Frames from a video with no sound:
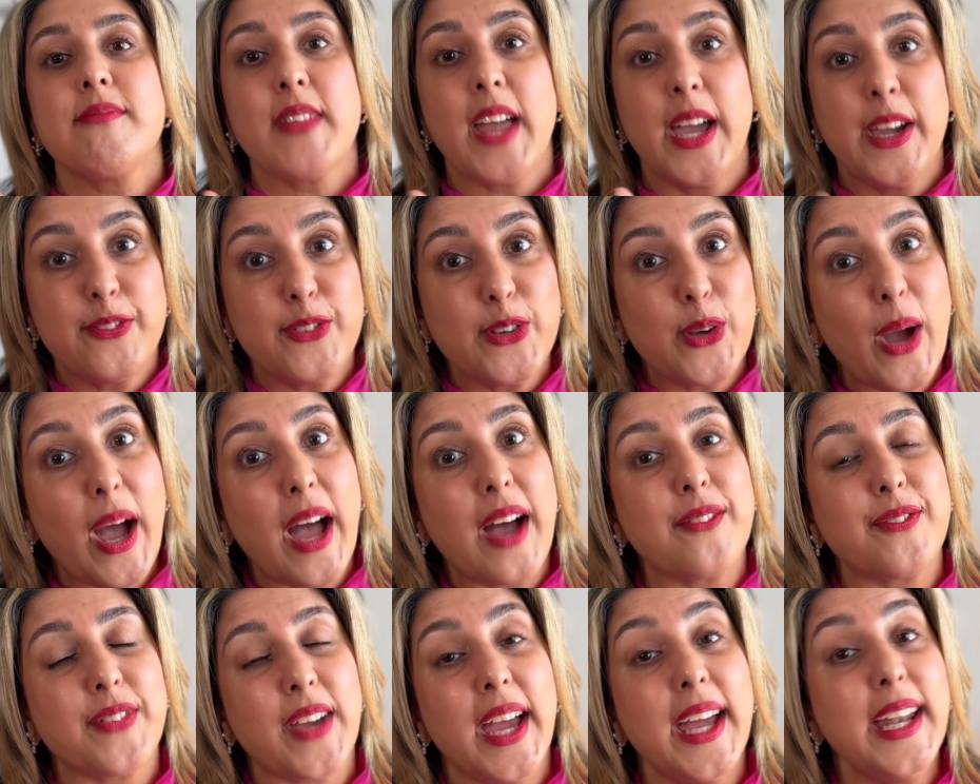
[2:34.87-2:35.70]
If you
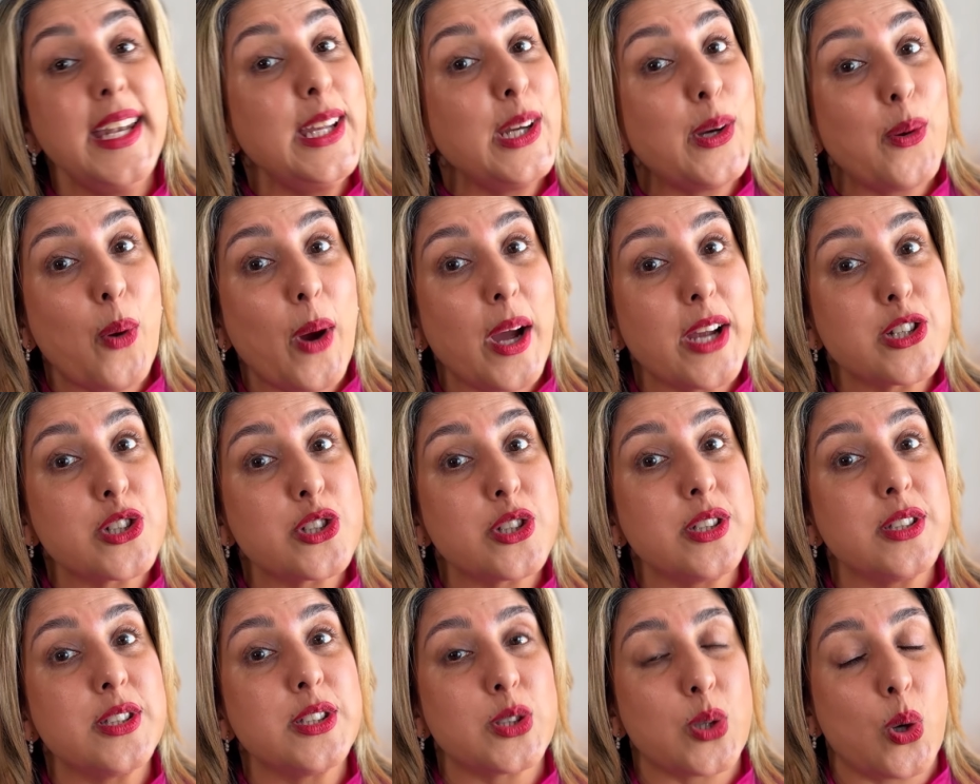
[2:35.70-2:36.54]
have any
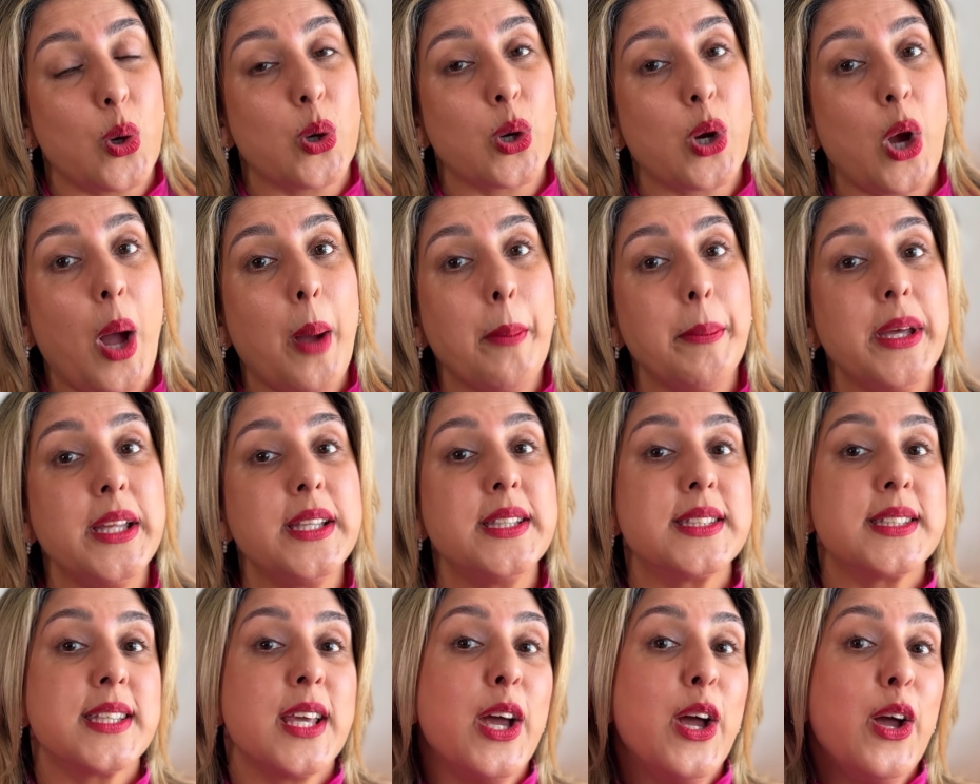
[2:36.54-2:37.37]
questions or
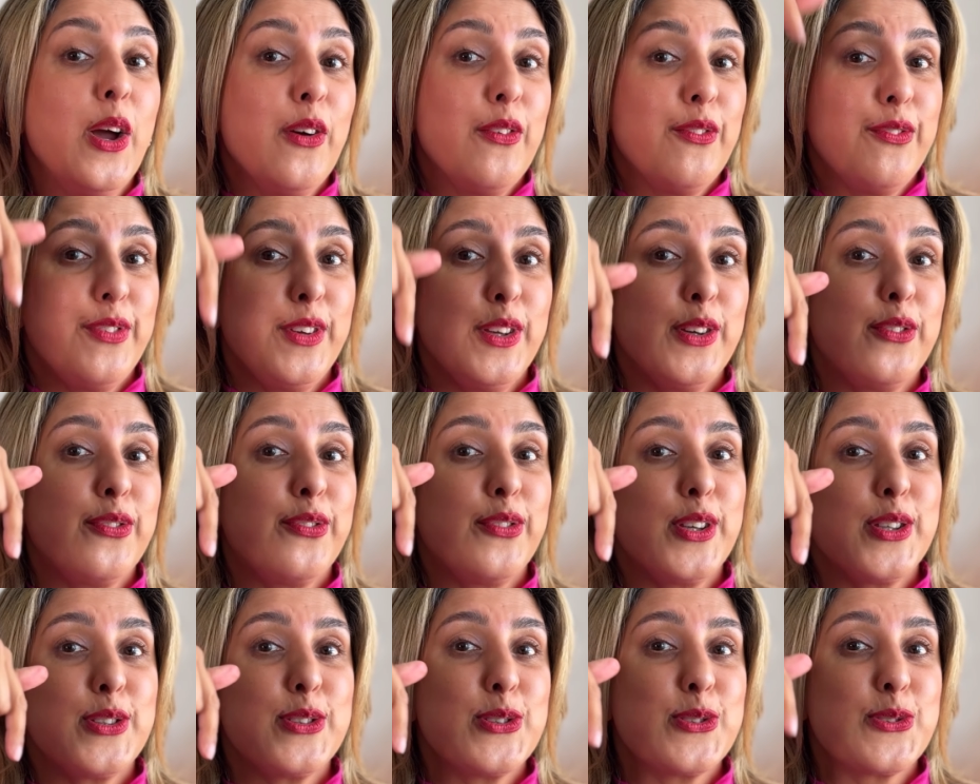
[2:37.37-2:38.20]
comments, feel
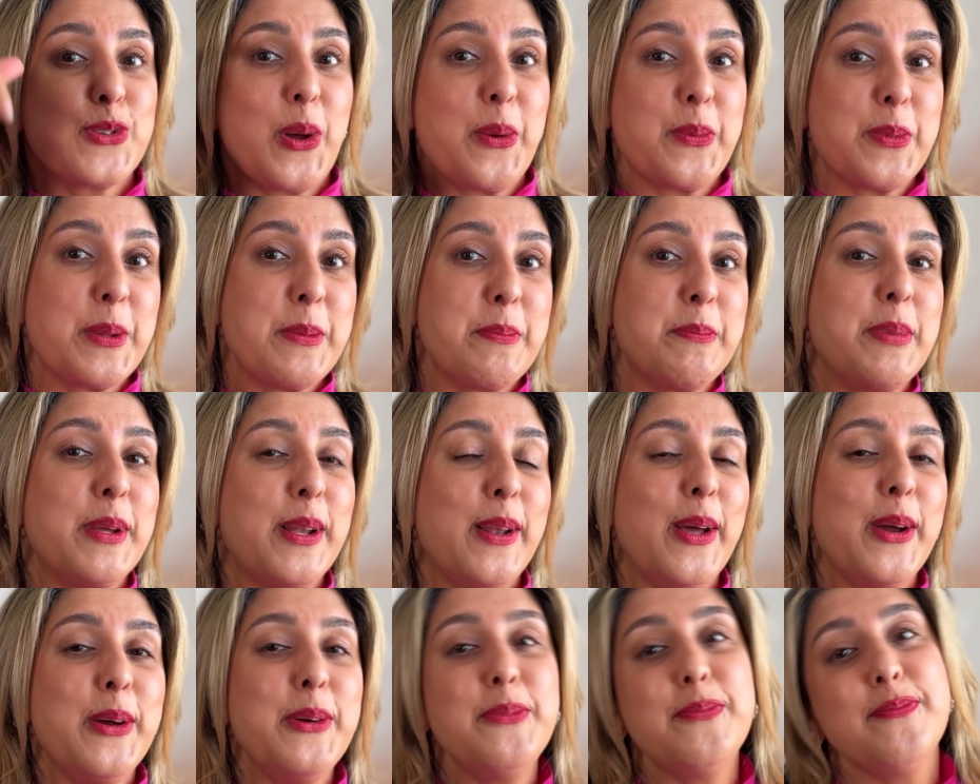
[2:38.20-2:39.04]
free to drop them
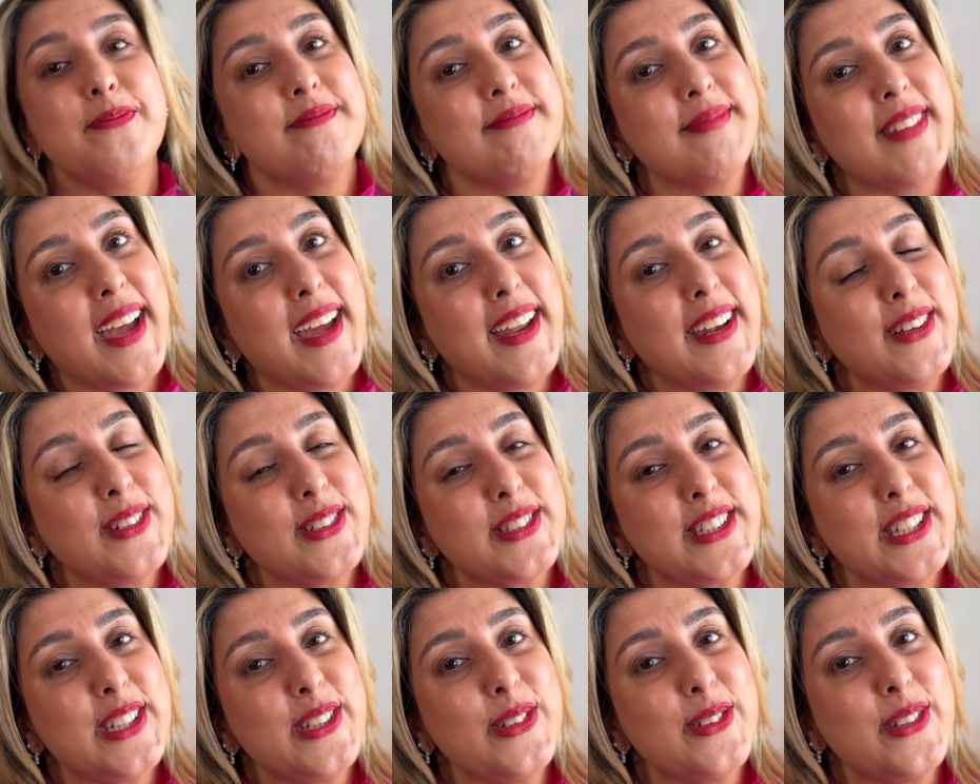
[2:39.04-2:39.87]
below, and I'll
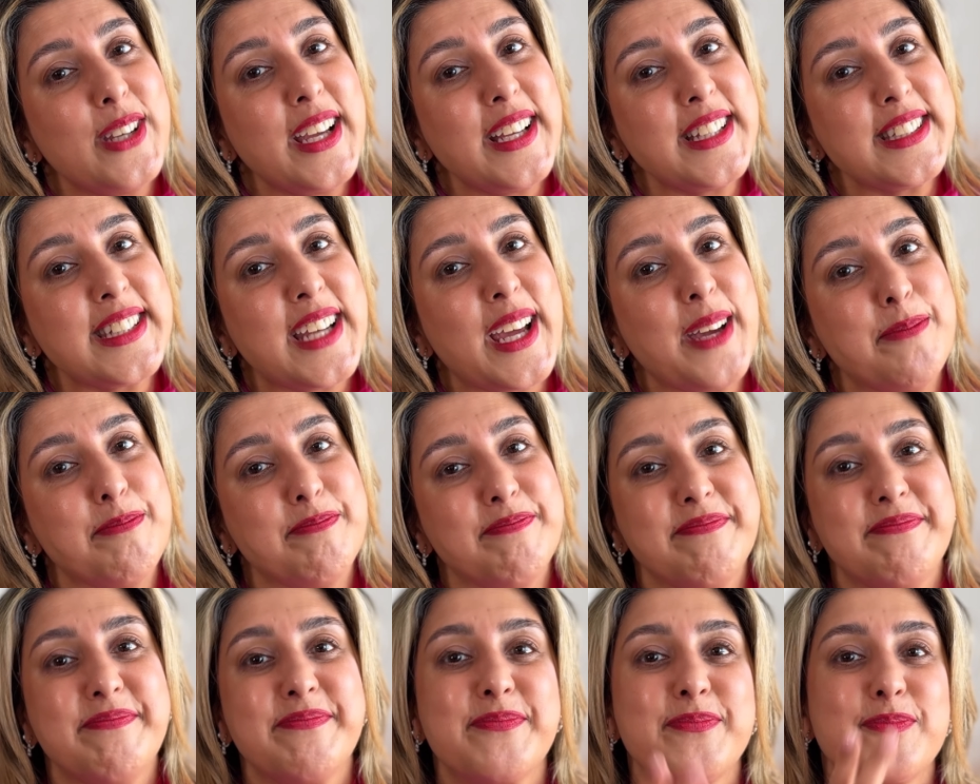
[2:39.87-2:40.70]
see you next time.
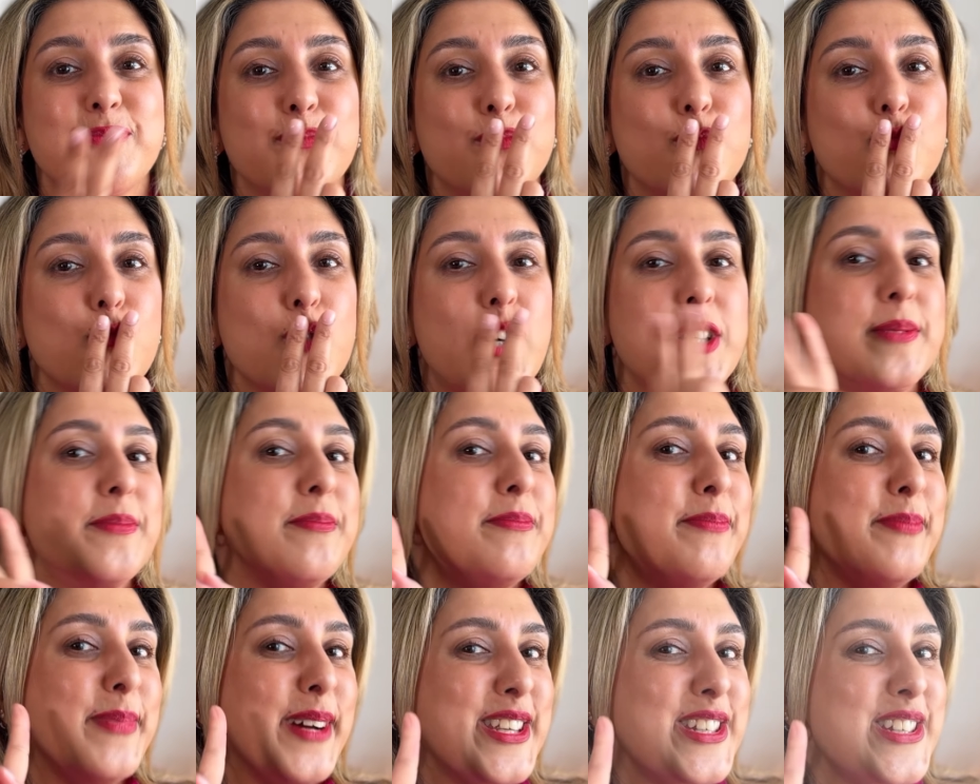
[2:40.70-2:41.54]

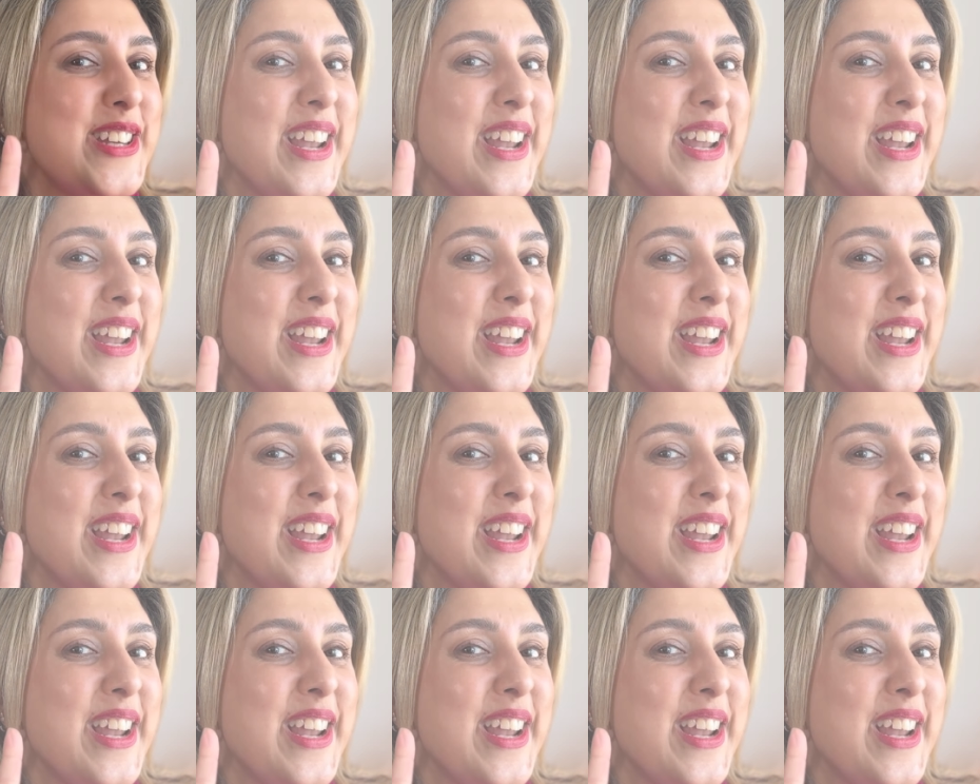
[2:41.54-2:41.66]
Much